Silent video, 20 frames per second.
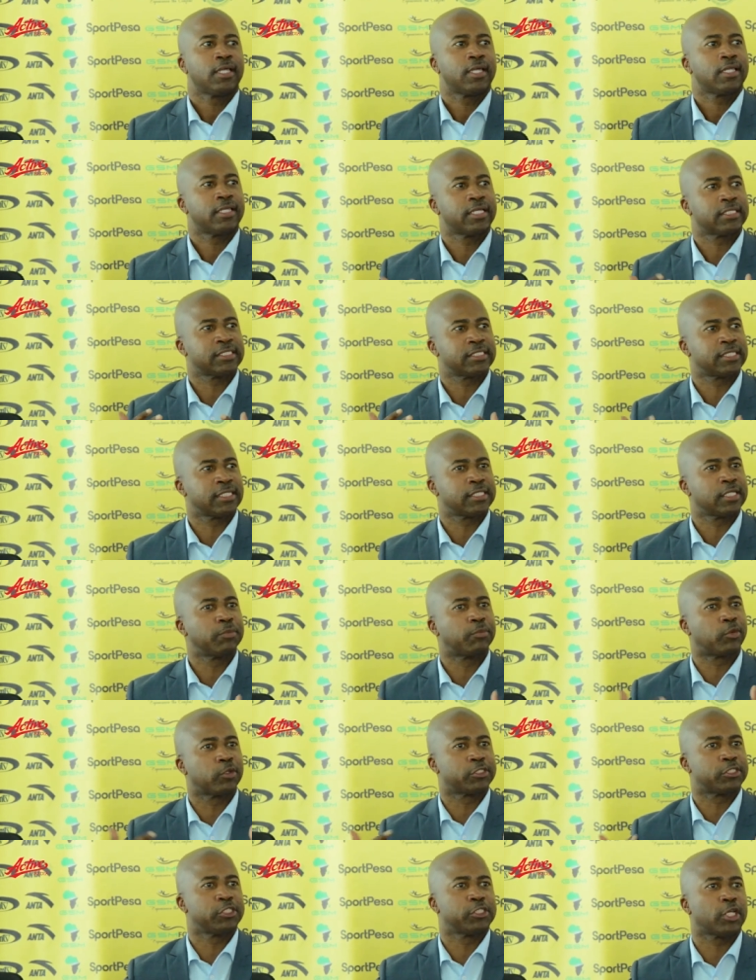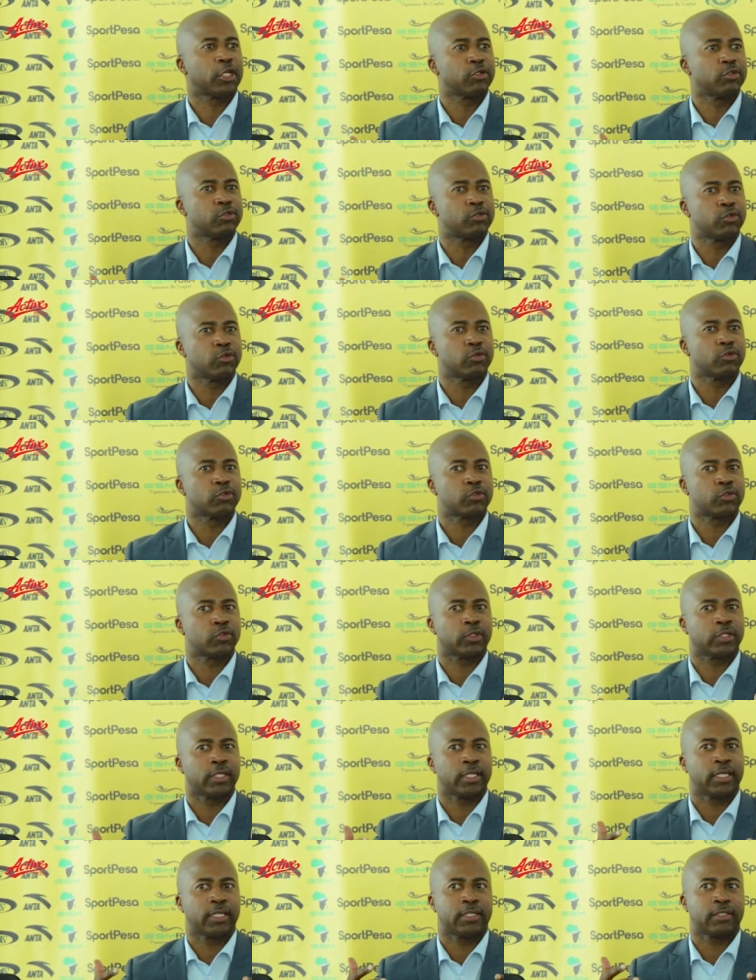There's a certain procedure you do to
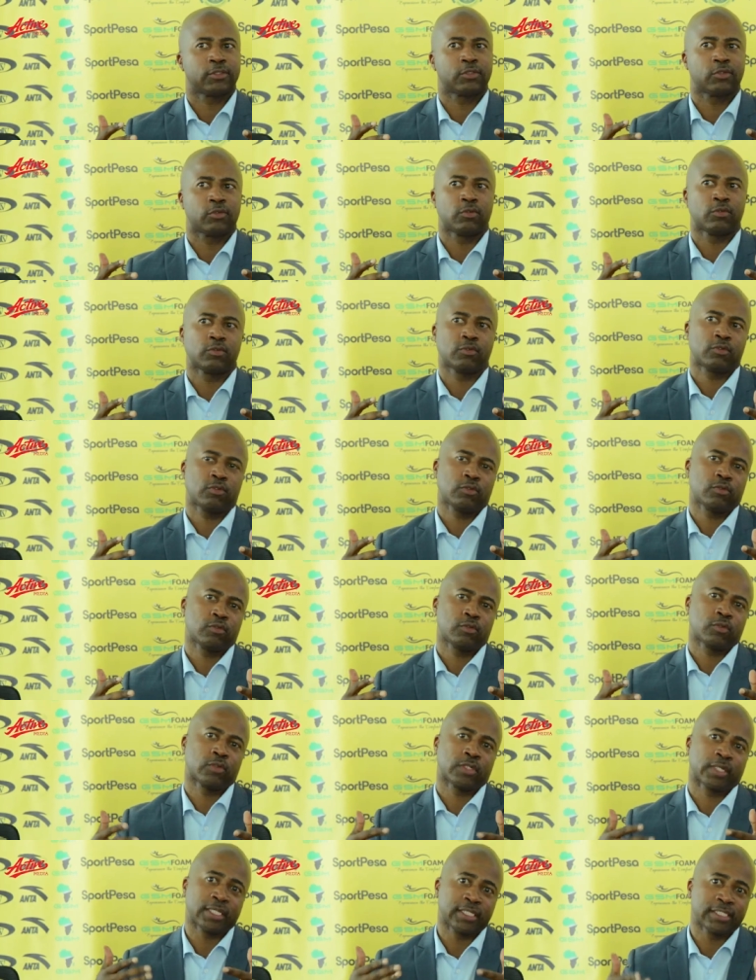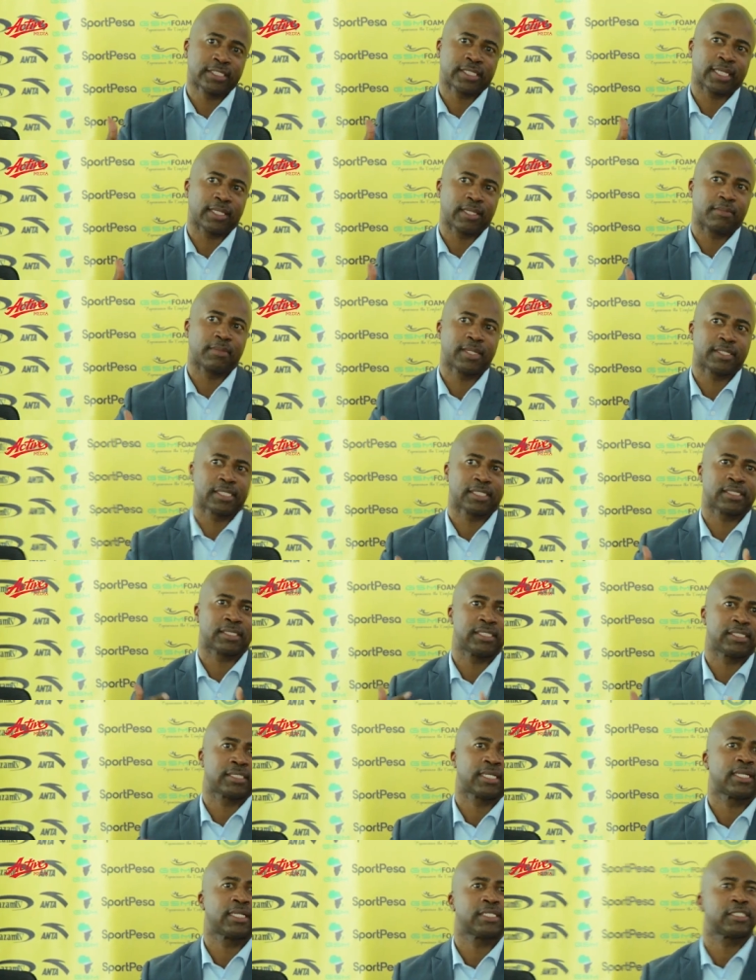uh, To, to, to register the match as an
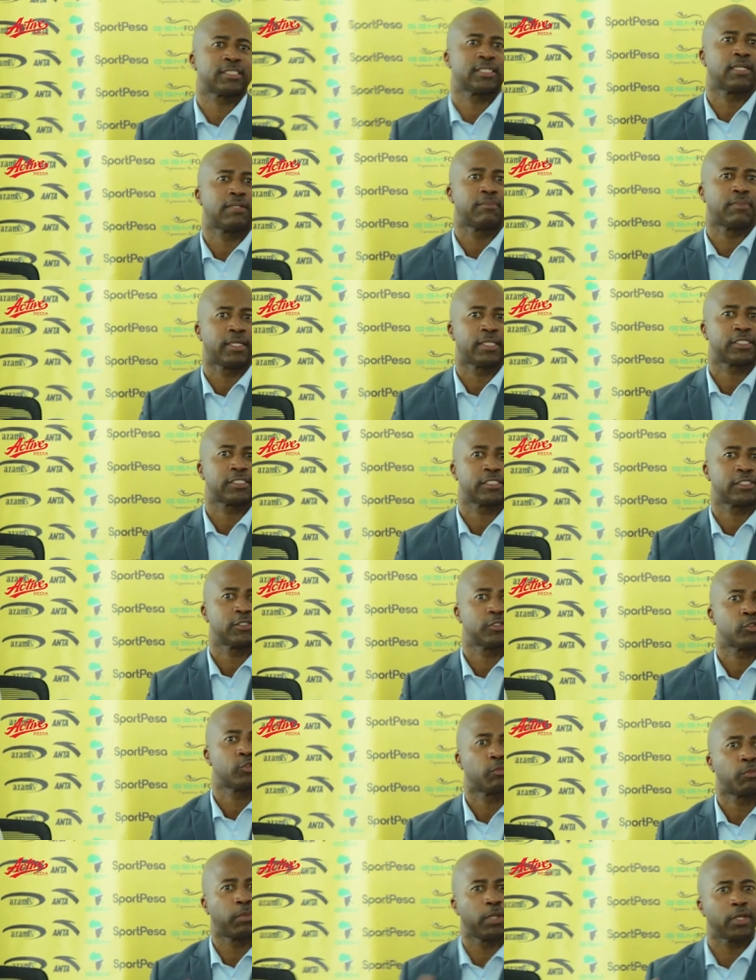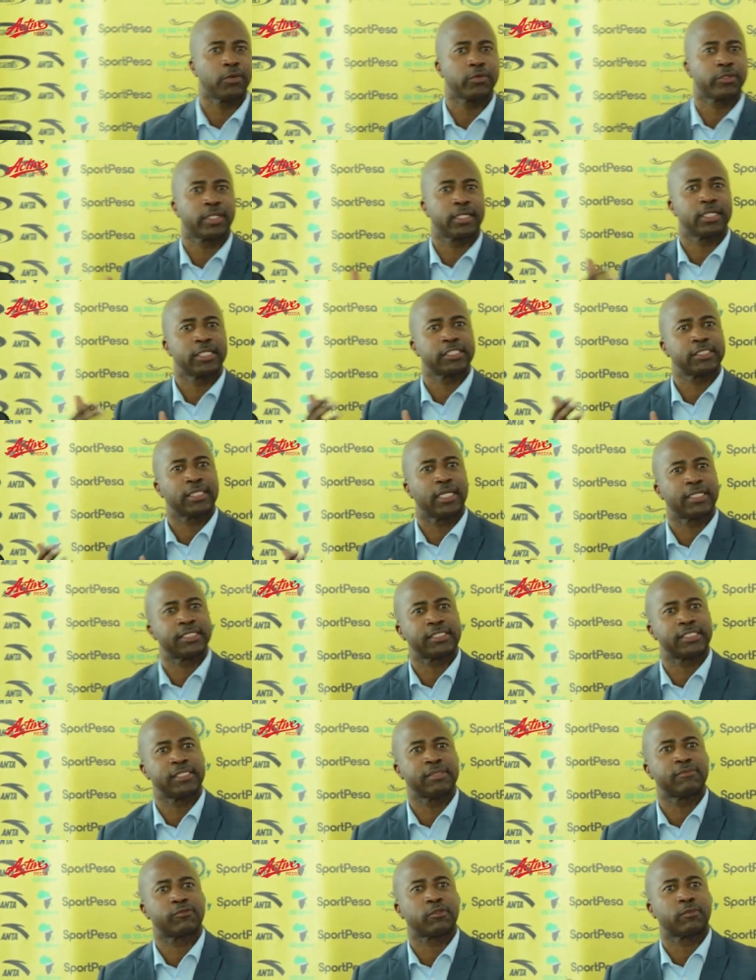international match, to play with a national
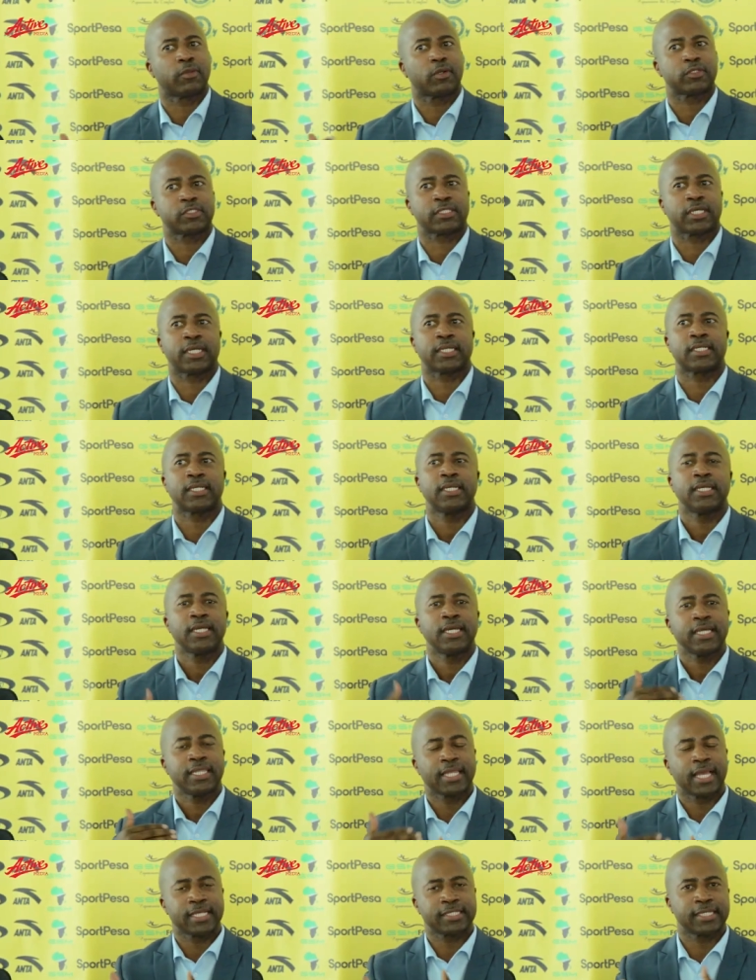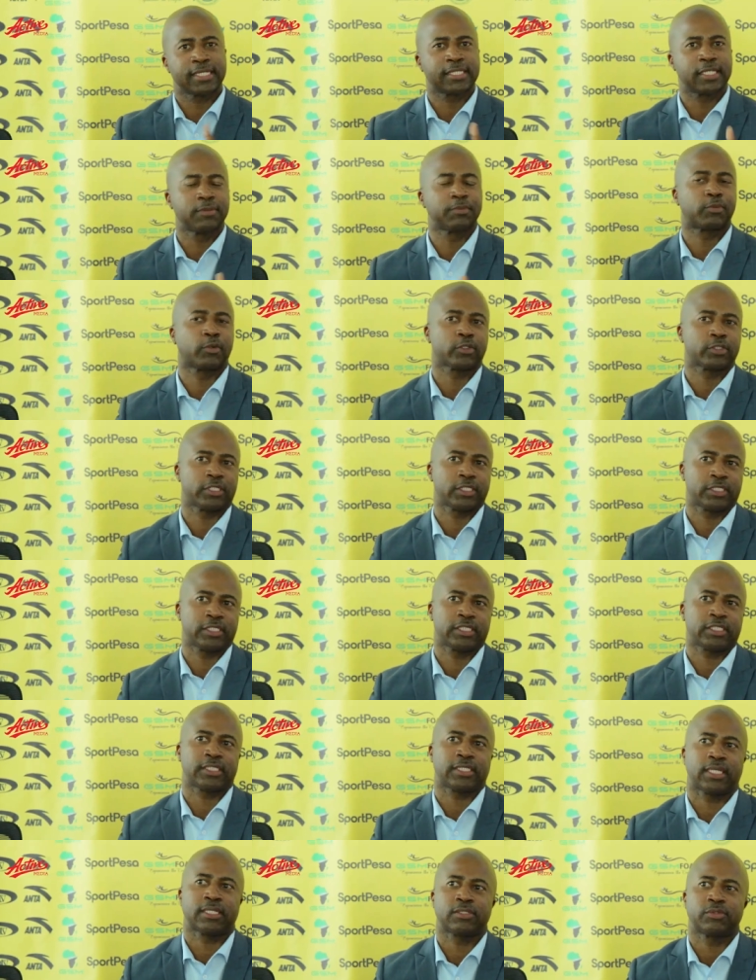team from outside. There are certain
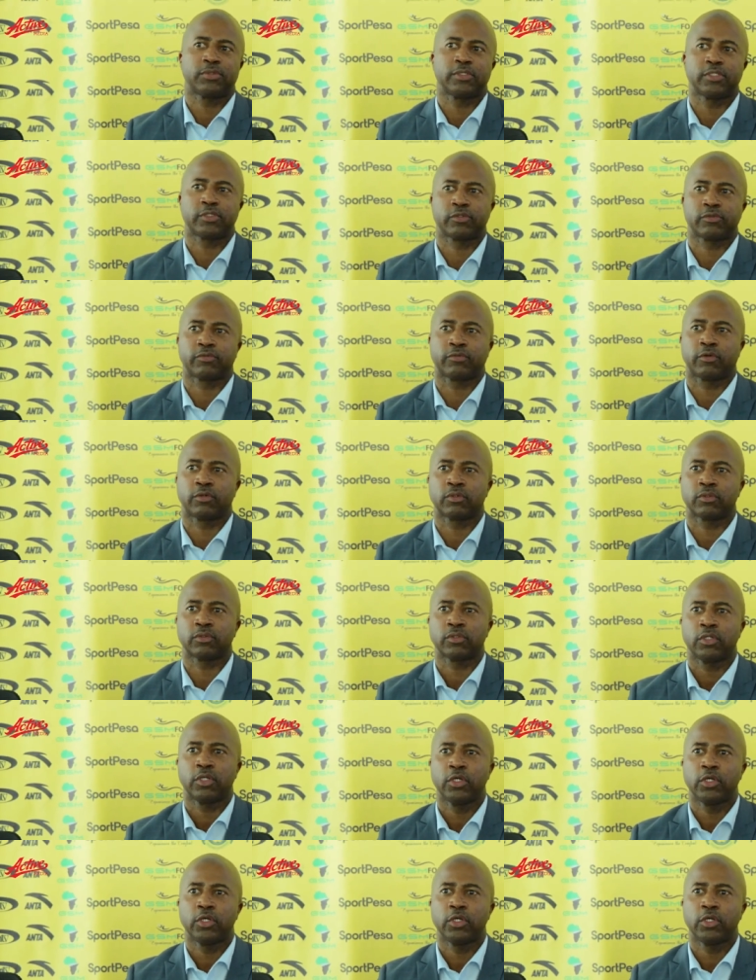processes that we need to follow.